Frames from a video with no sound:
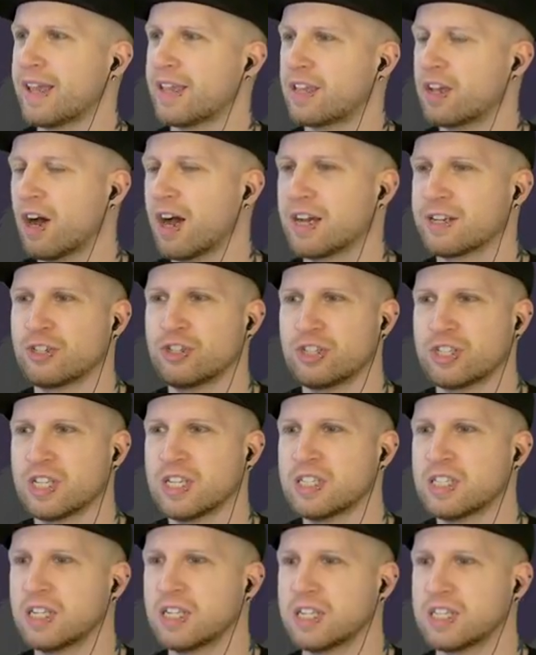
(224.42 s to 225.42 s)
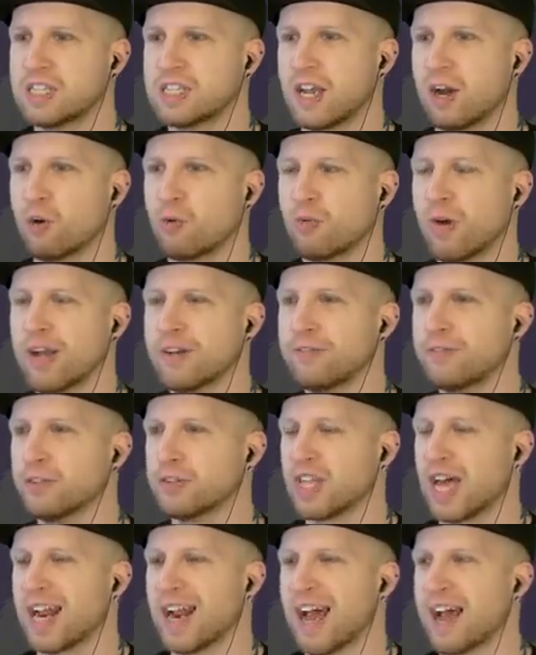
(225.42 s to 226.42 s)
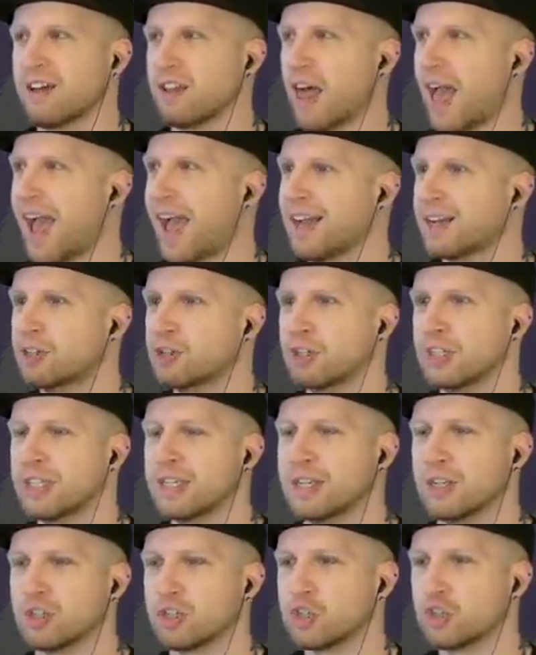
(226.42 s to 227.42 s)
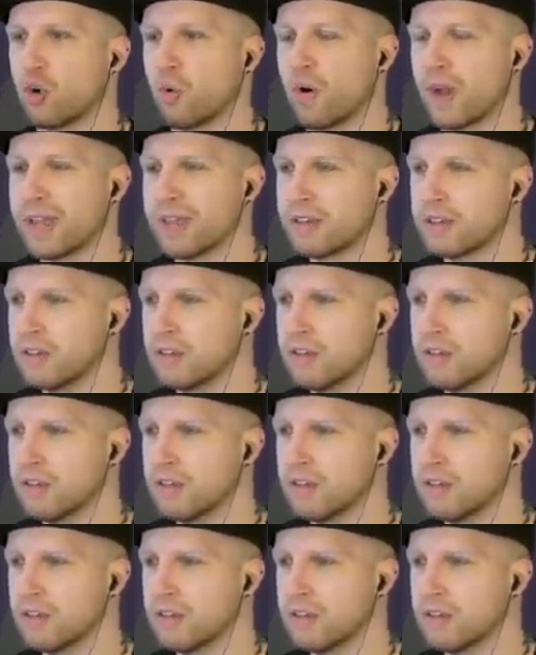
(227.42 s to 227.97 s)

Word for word: gosh, is this the scout rifle that I'll actually enjoy?